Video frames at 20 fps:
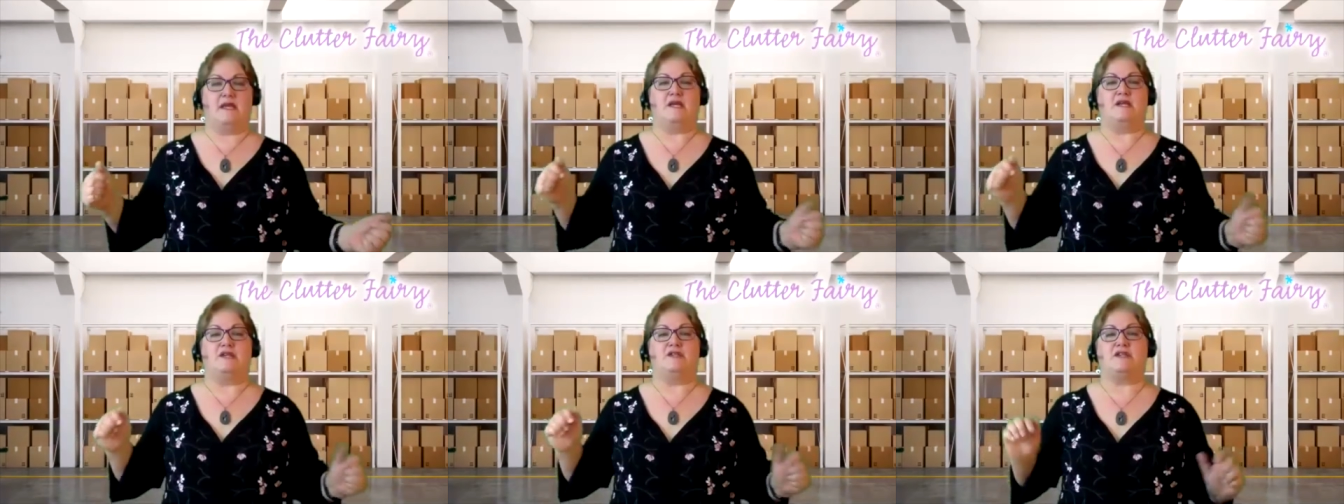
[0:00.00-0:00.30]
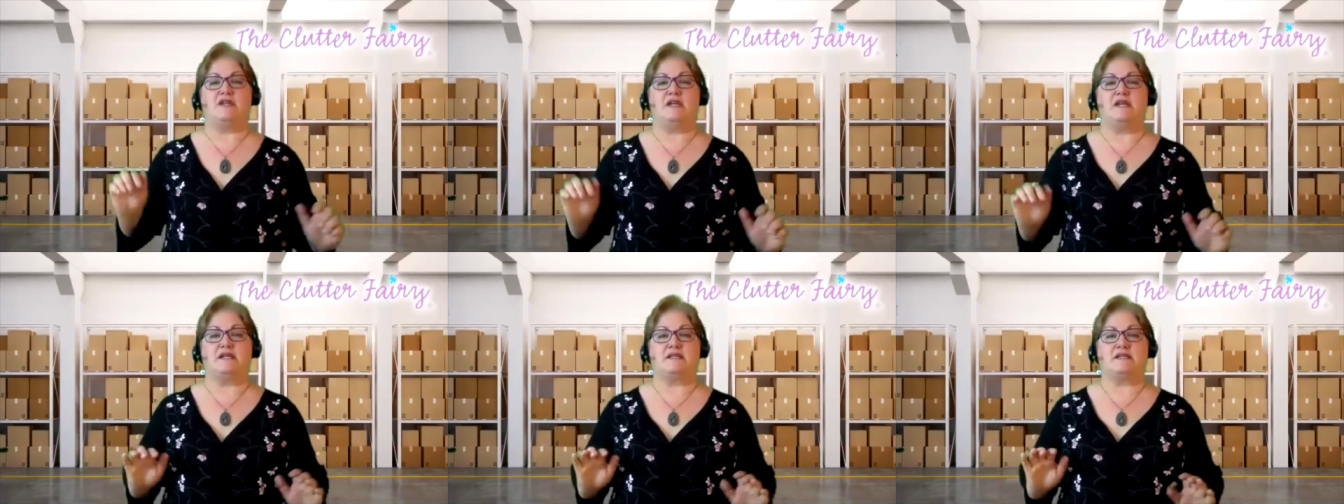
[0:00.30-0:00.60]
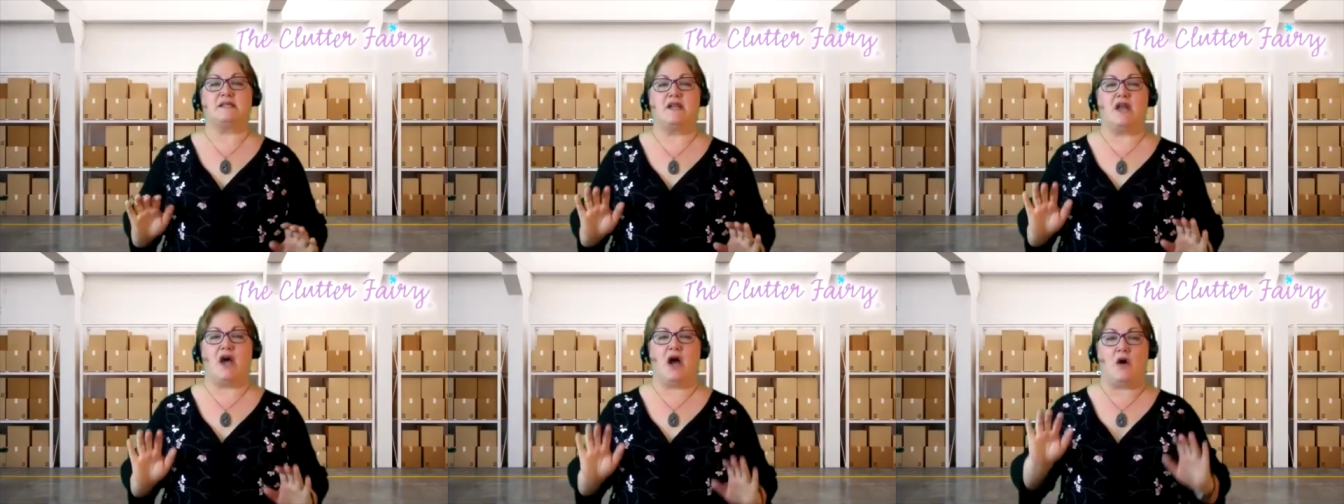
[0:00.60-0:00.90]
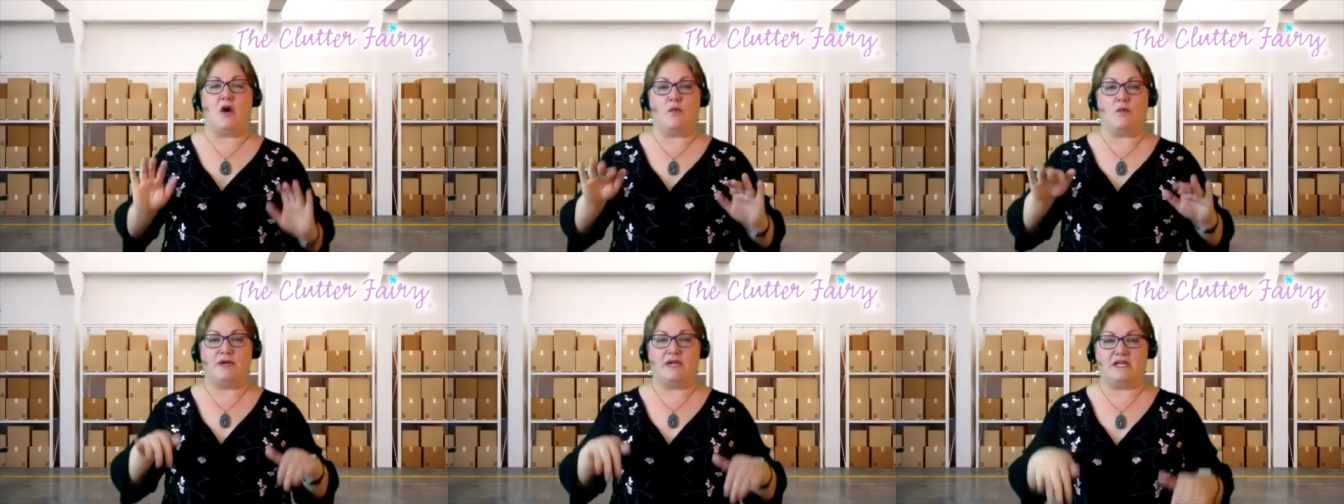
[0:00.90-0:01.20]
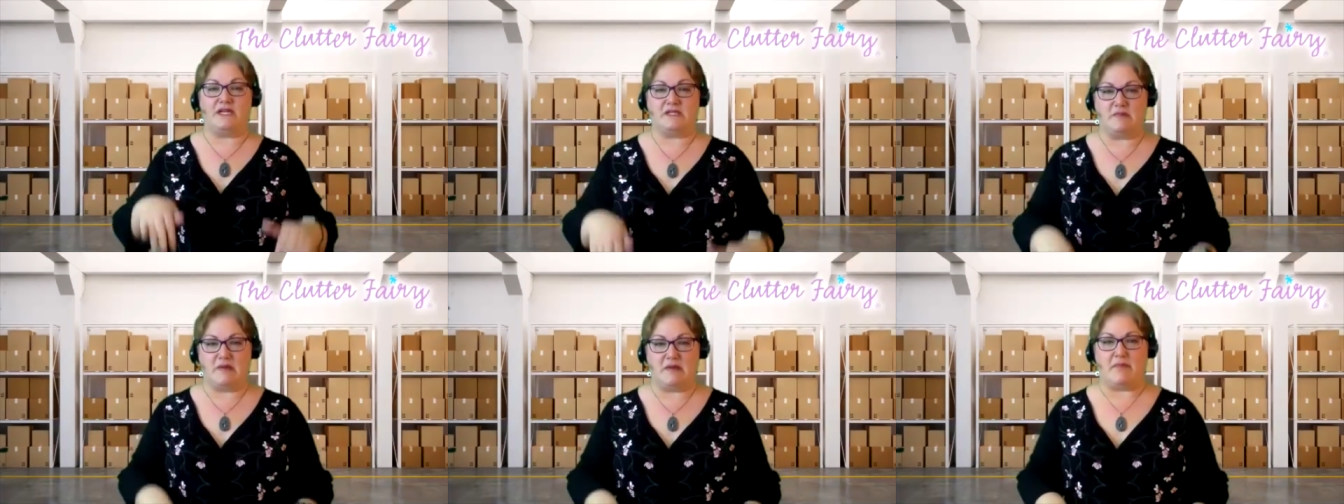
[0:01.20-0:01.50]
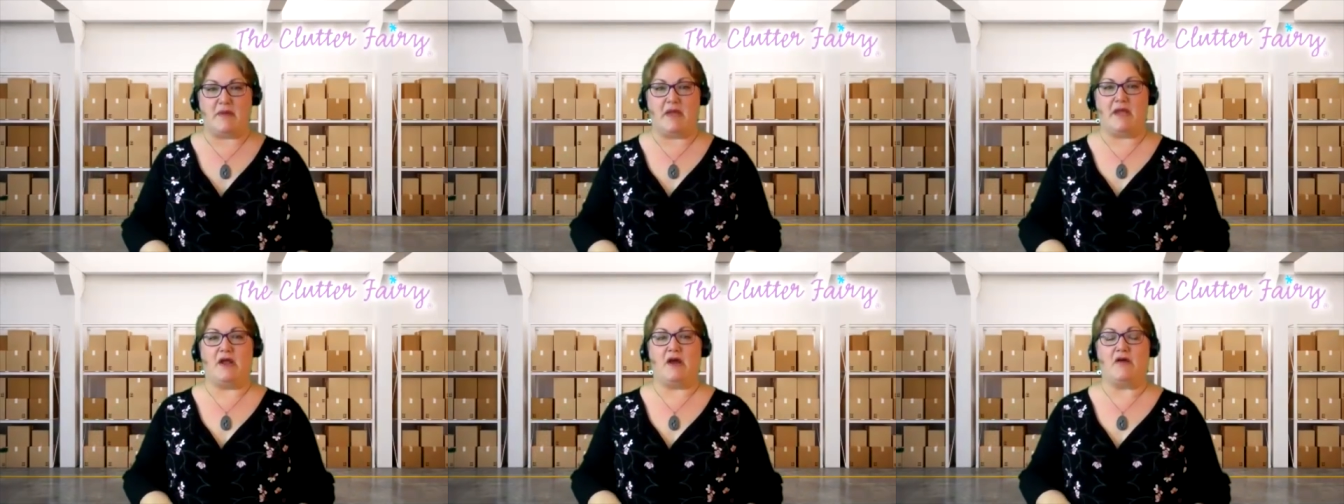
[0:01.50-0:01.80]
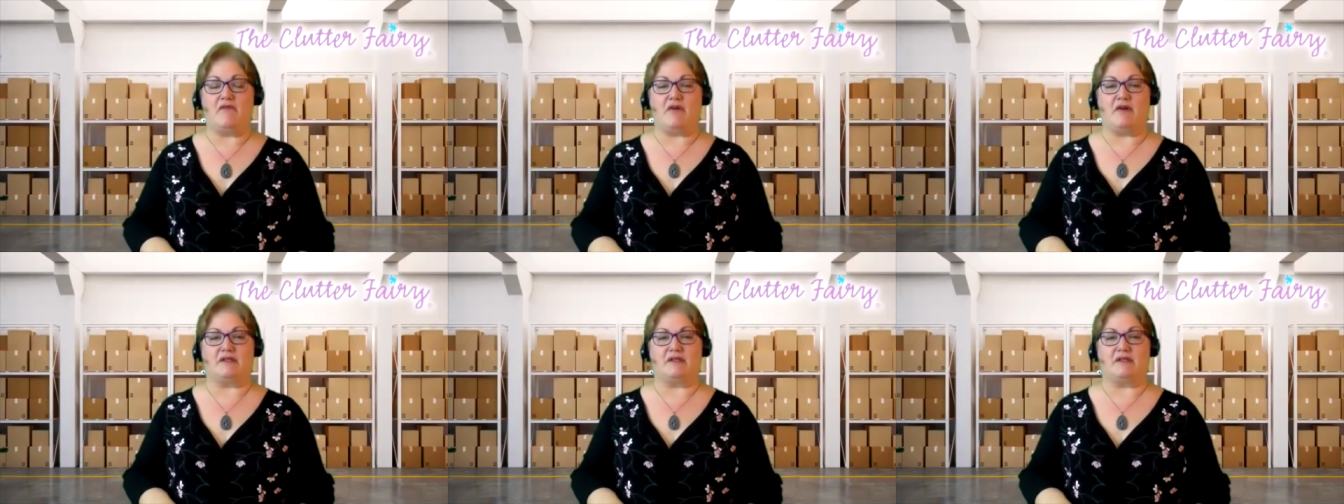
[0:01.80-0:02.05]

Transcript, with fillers: She does not need to be bent over